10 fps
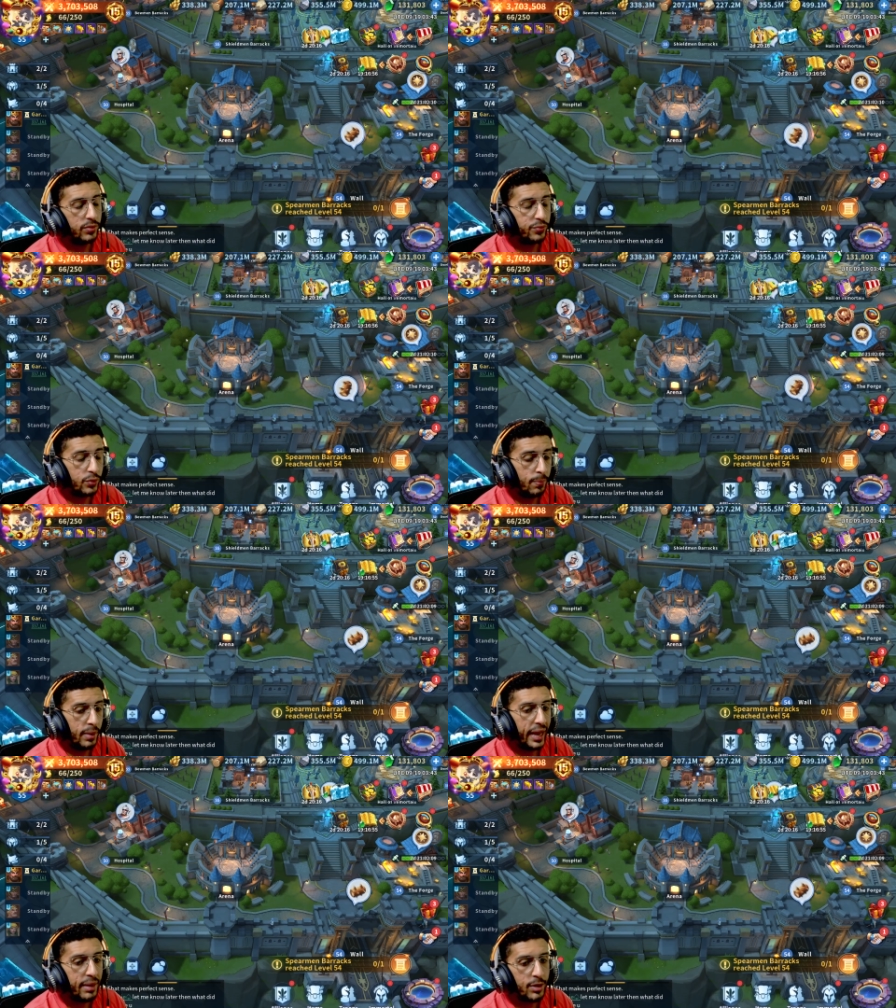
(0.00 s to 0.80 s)
from
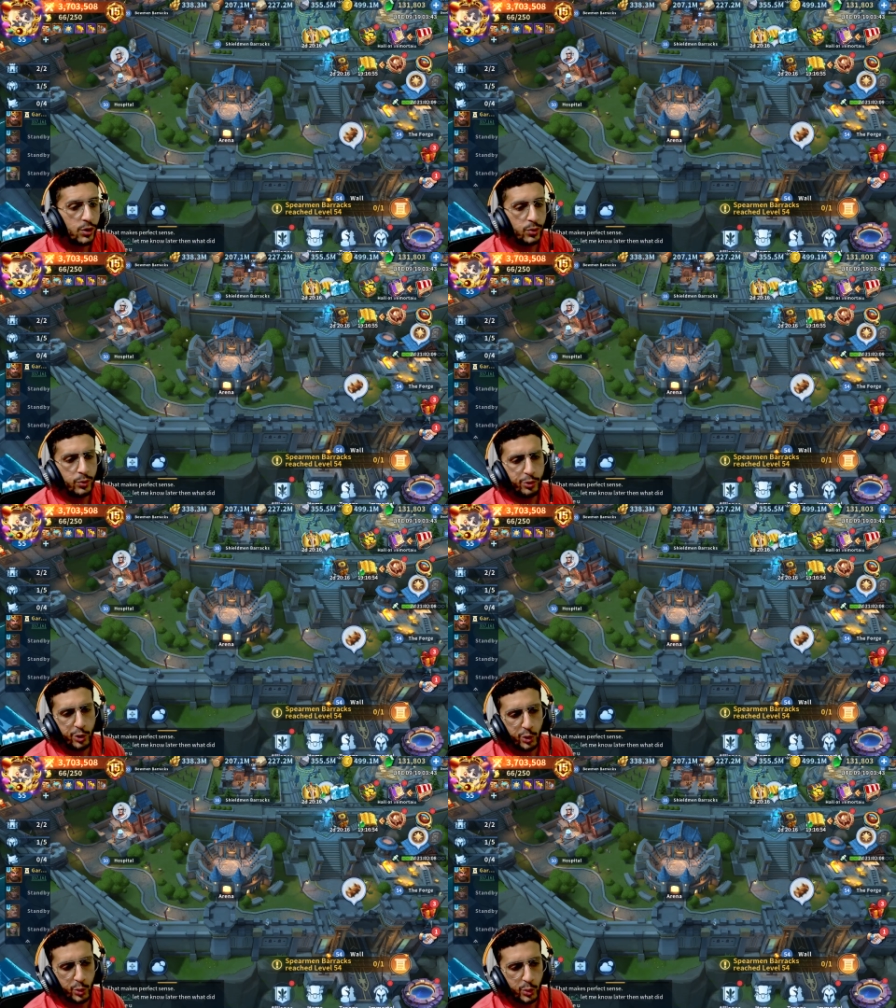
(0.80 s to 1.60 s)
Himiko
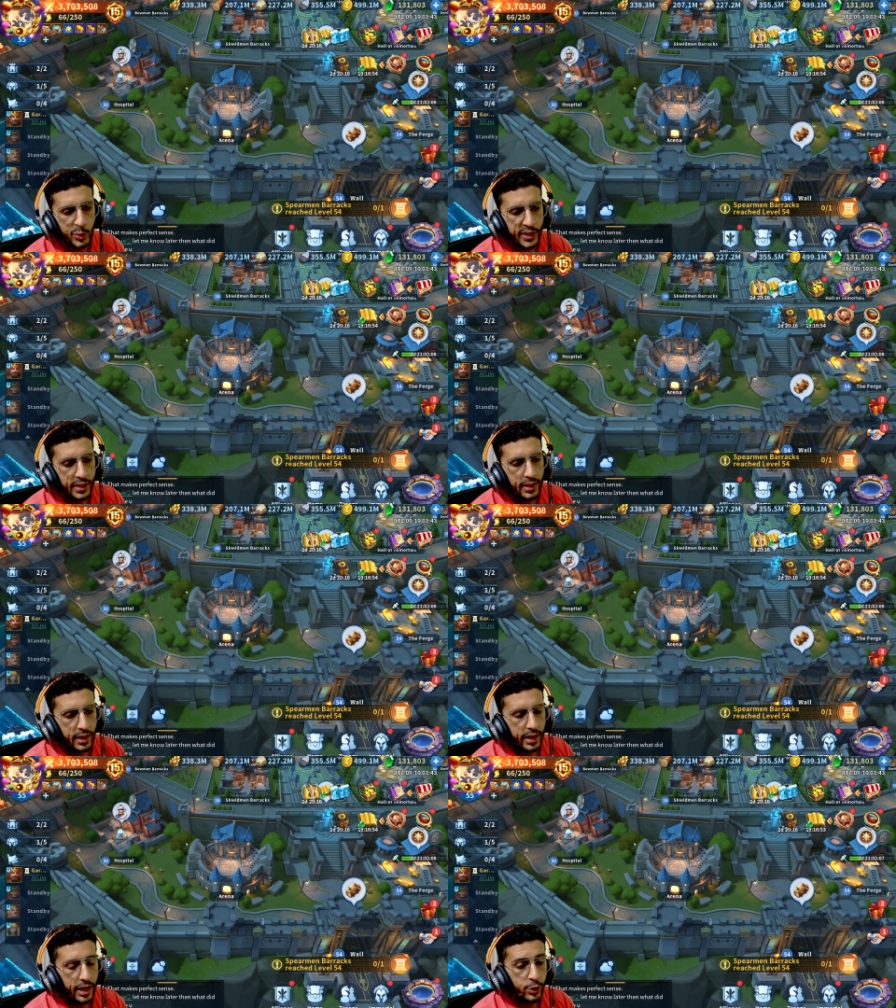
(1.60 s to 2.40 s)
to
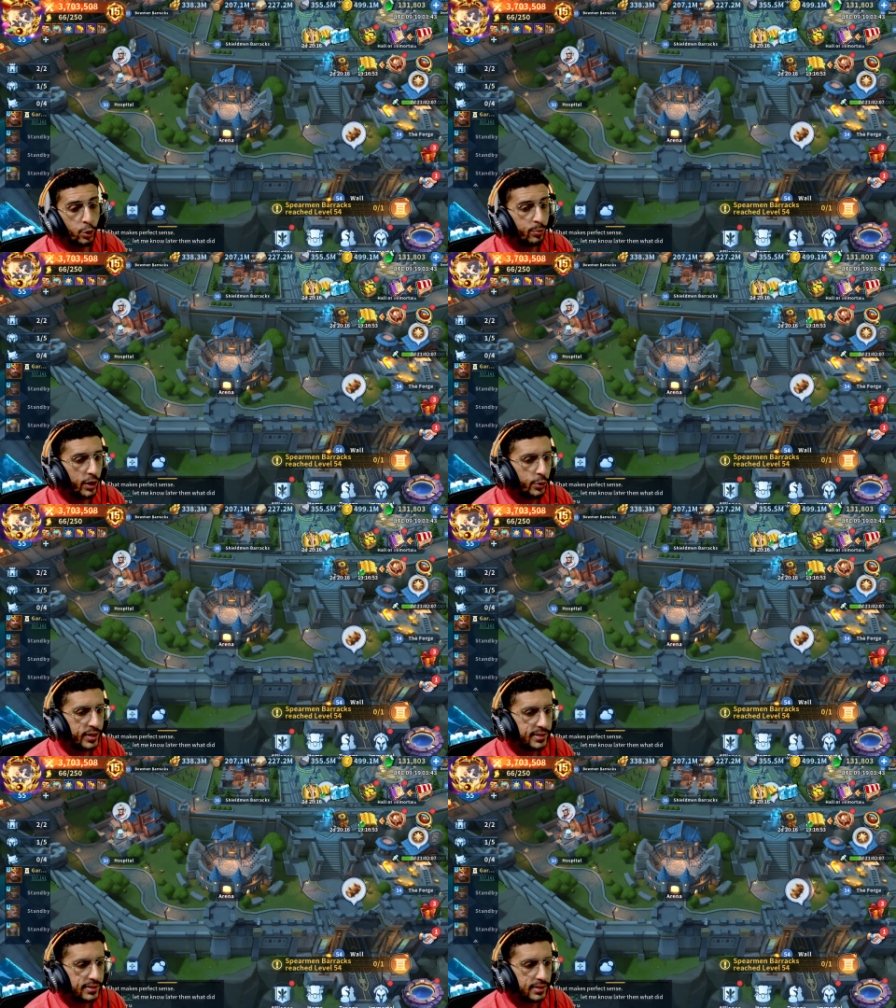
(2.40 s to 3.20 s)
normal units,